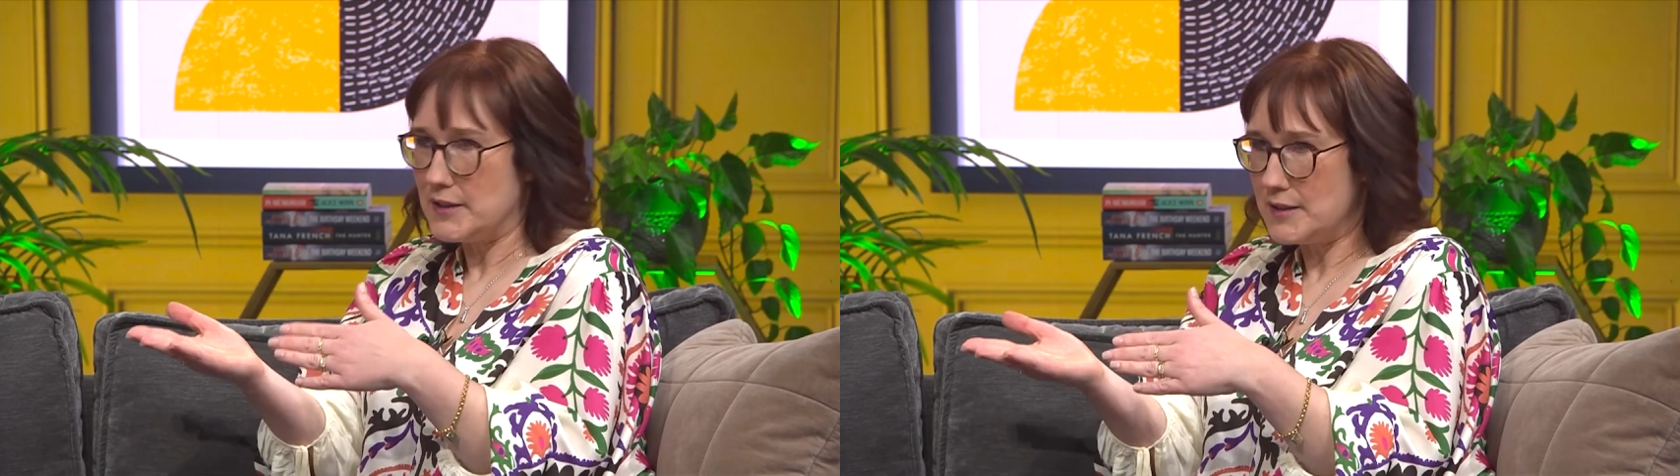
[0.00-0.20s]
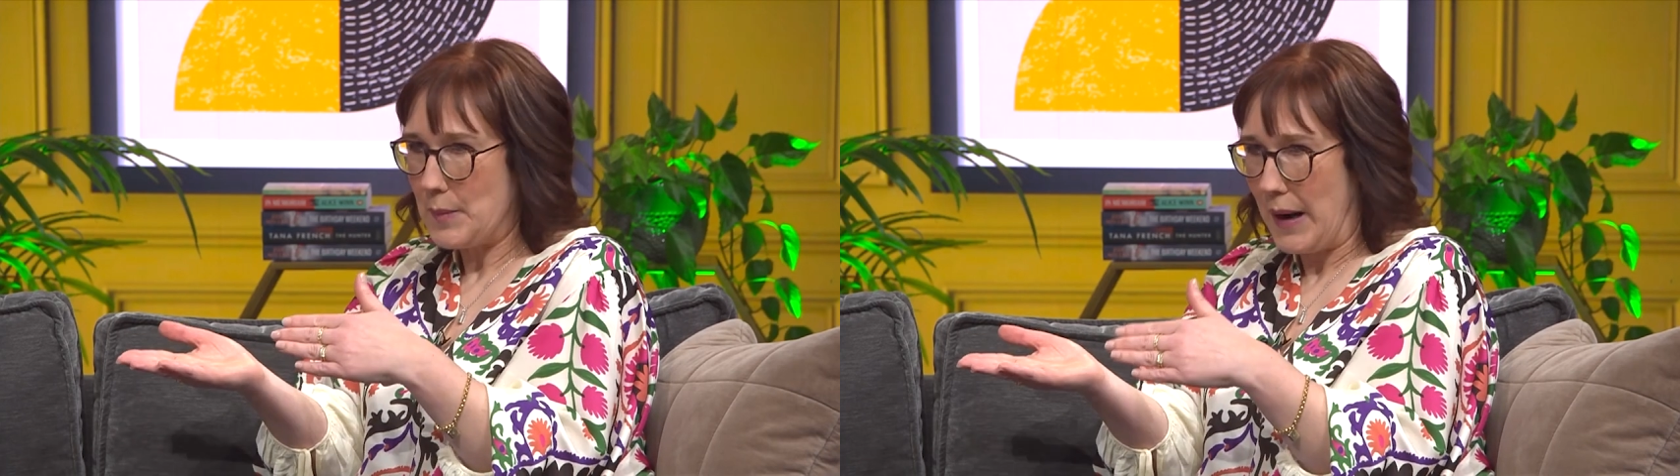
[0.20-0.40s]

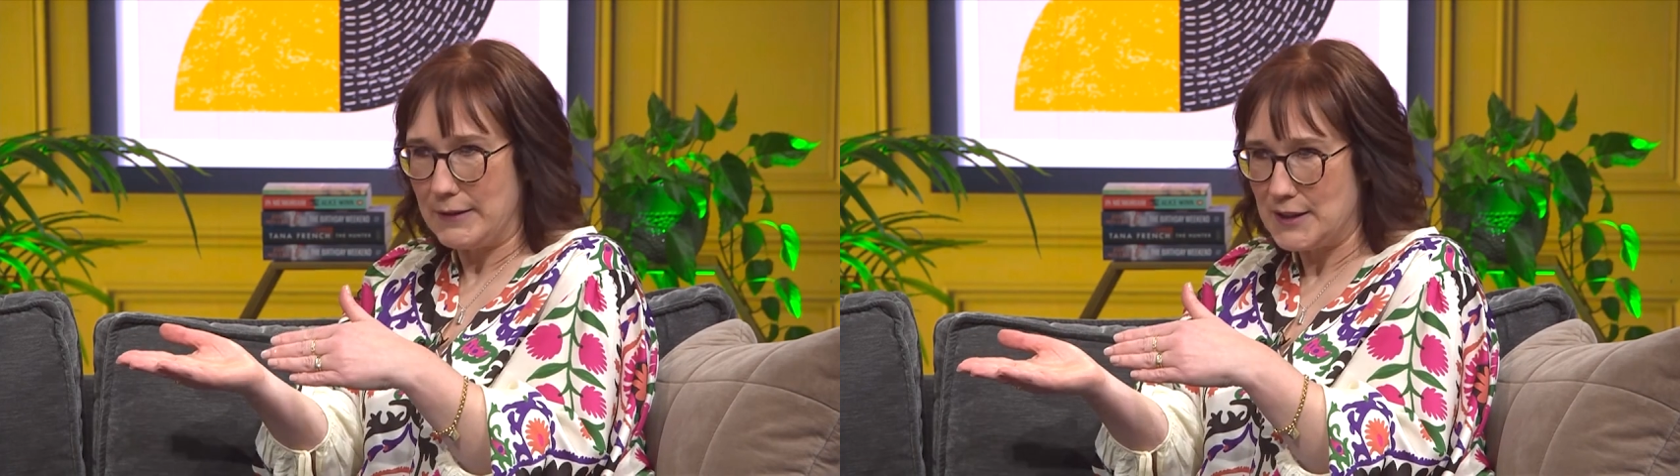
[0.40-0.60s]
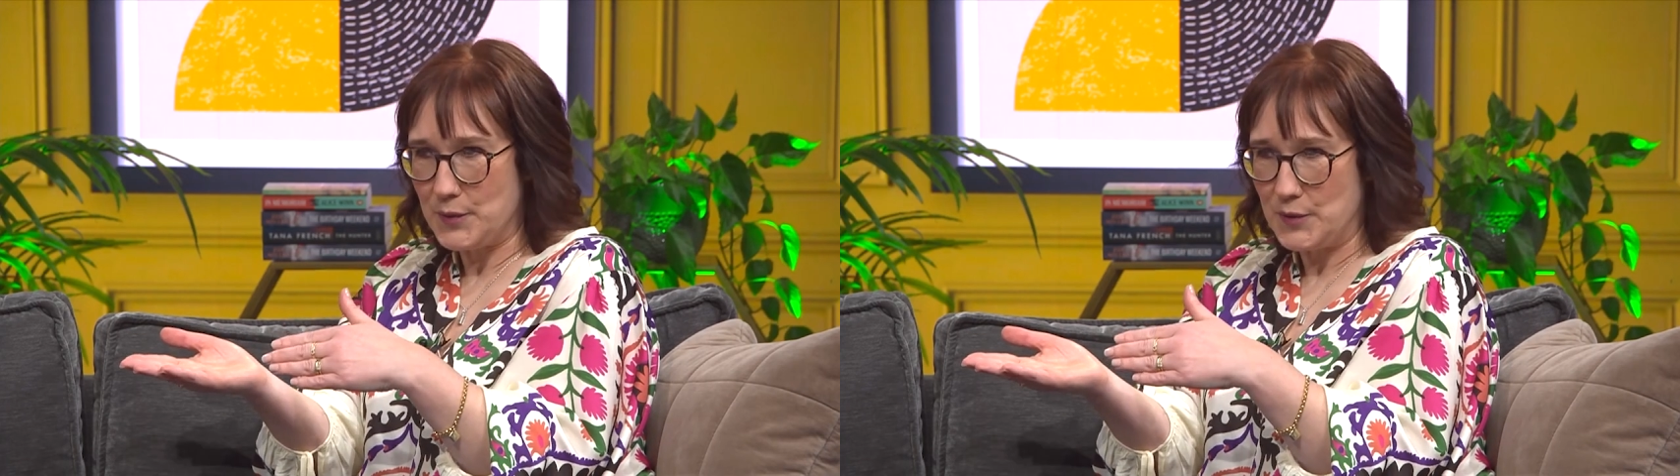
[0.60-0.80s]
it to
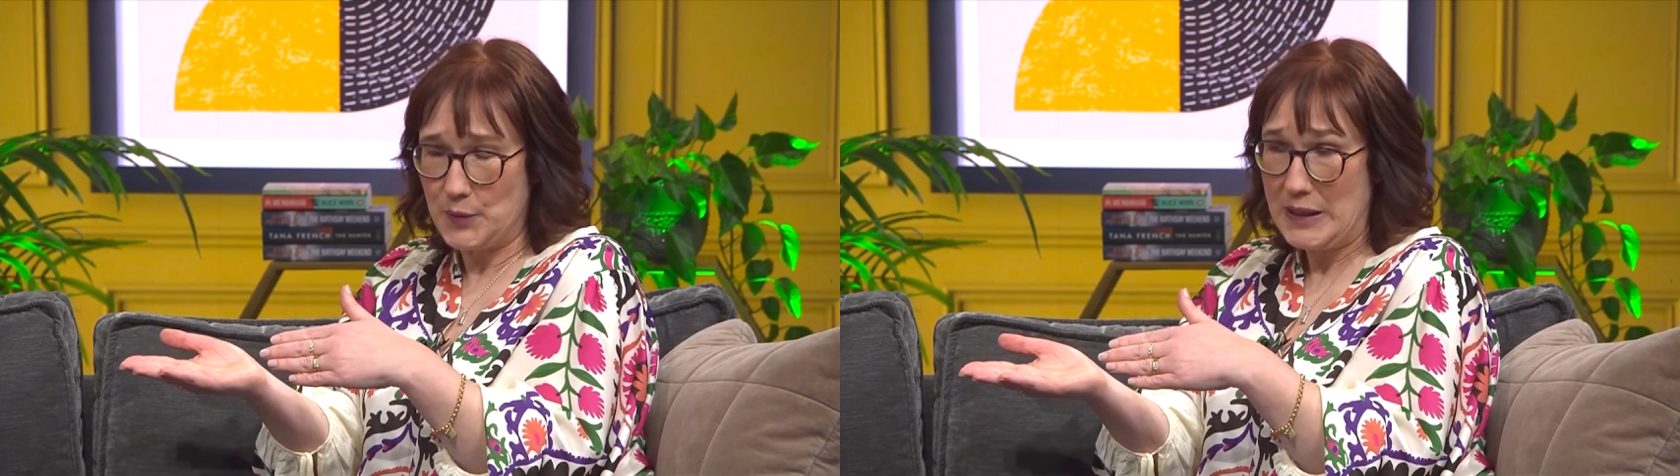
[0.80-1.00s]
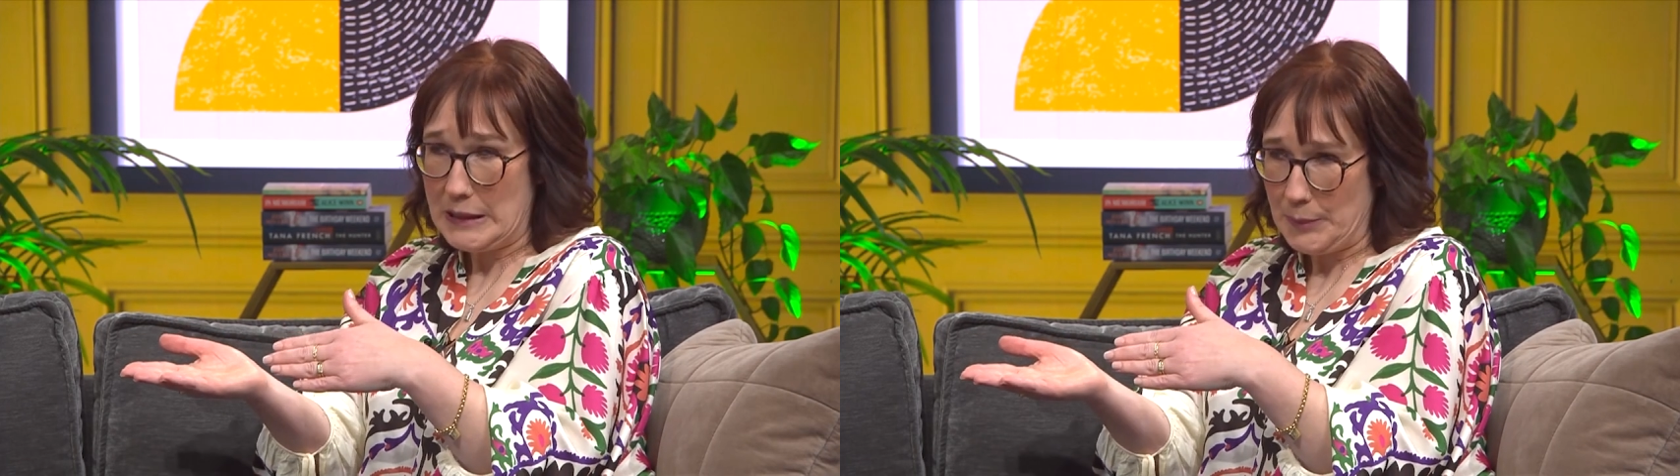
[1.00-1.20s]
Baron
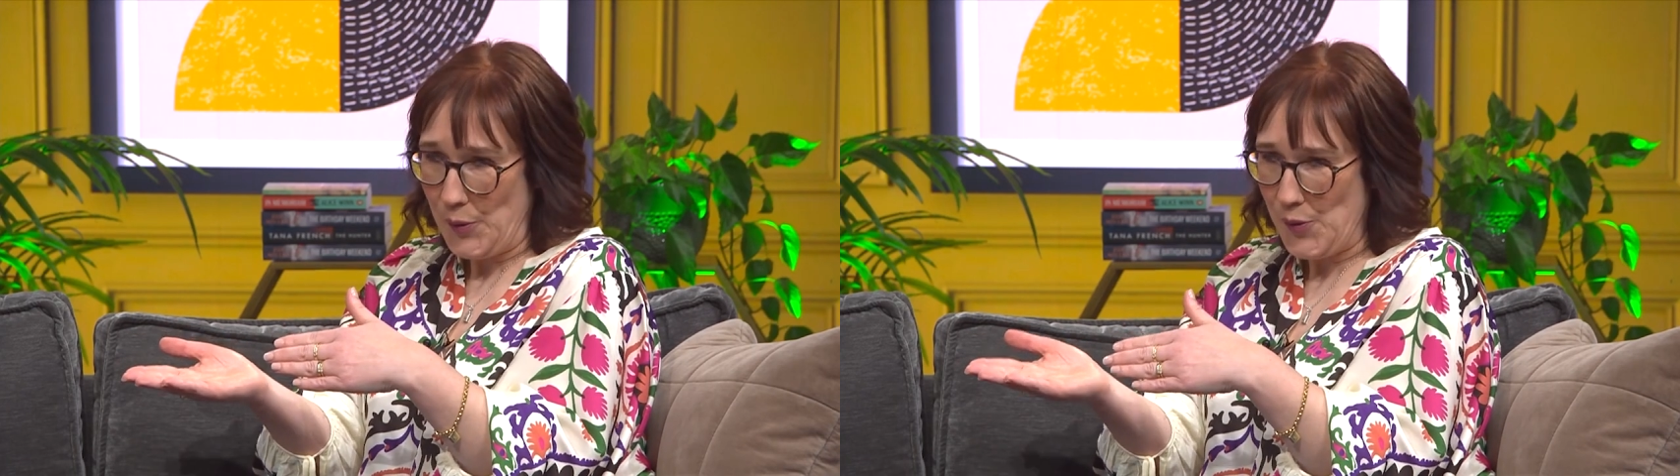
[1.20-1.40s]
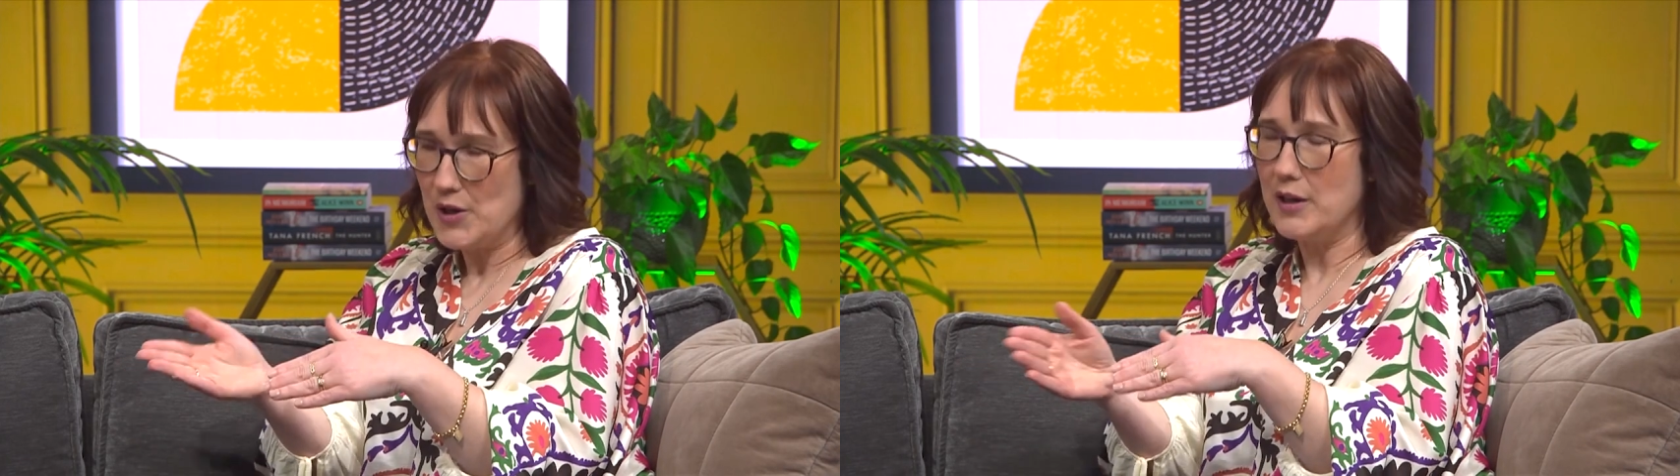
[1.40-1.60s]

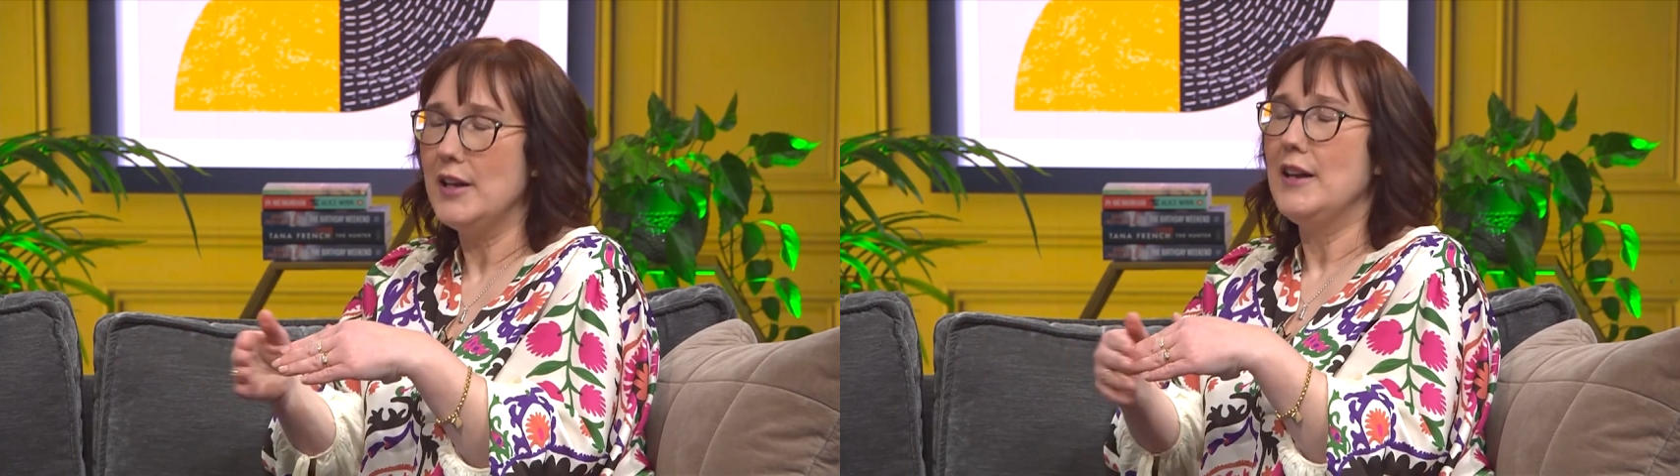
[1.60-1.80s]
Swedenborg,